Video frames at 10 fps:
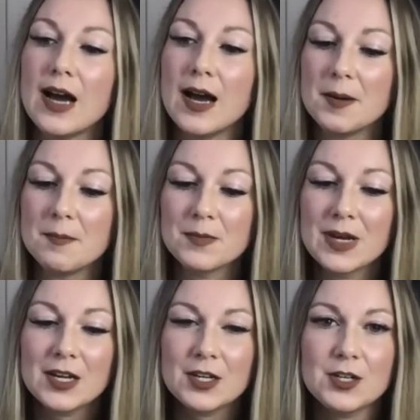um,
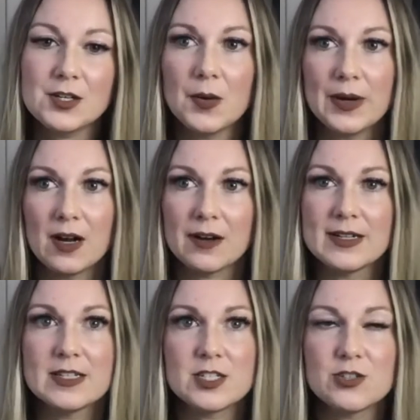you know, in our
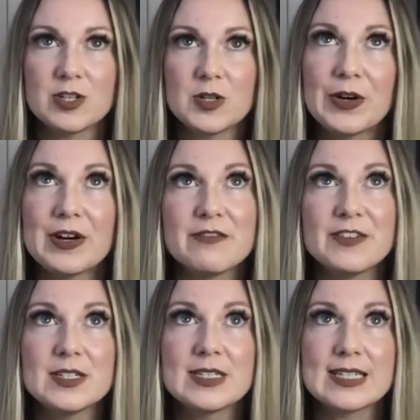industry where it
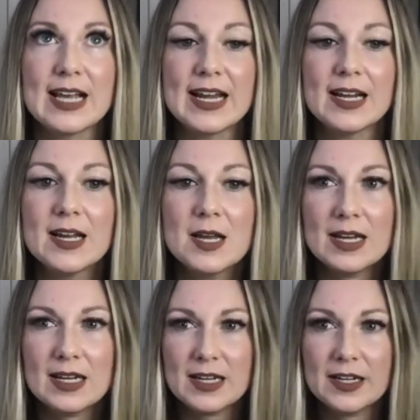feels like
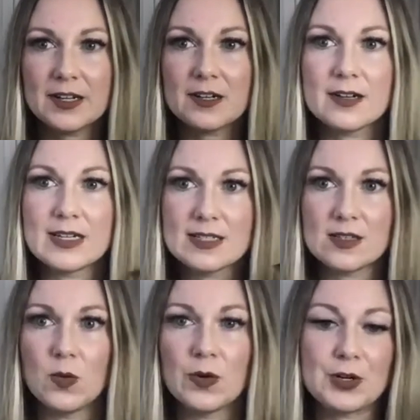here is
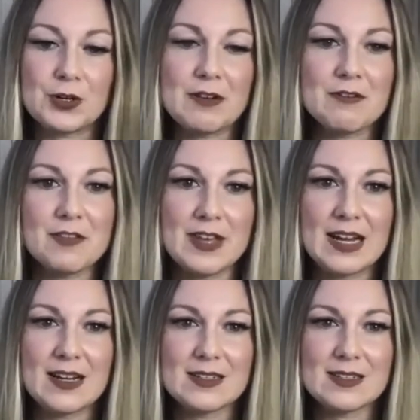the order of
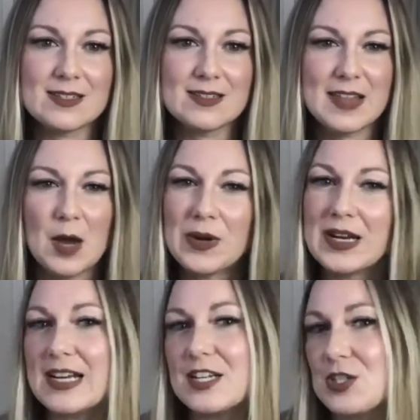things that we
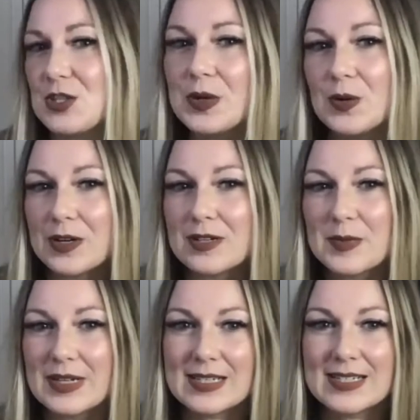need to do in order to
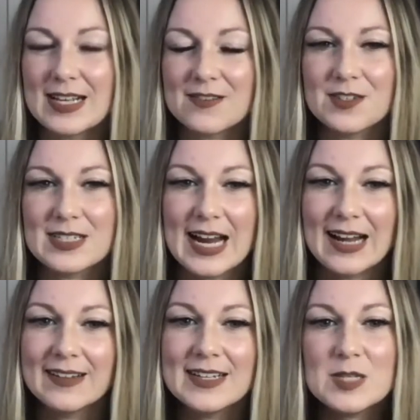be a successful
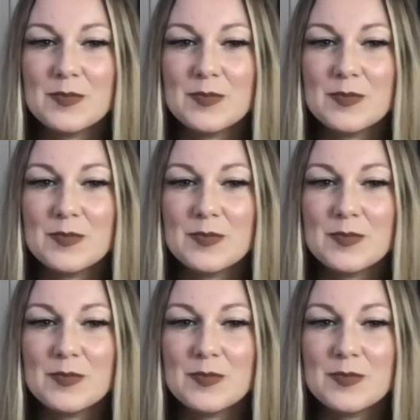stylist.